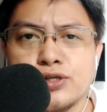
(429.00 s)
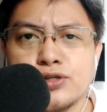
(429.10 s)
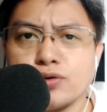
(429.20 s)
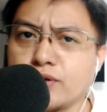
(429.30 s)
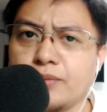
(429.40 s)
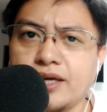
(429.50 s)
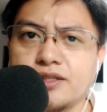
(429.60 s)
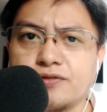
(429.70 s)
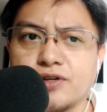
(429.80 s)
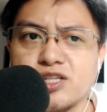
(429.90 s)
So the main
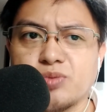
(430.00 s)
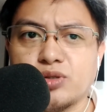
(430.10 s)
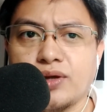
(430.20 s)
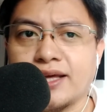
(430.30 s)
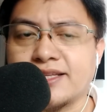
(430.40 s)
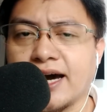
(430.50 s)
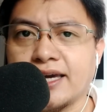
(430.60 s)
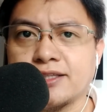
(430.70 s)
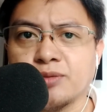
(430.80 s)
difference between a dyad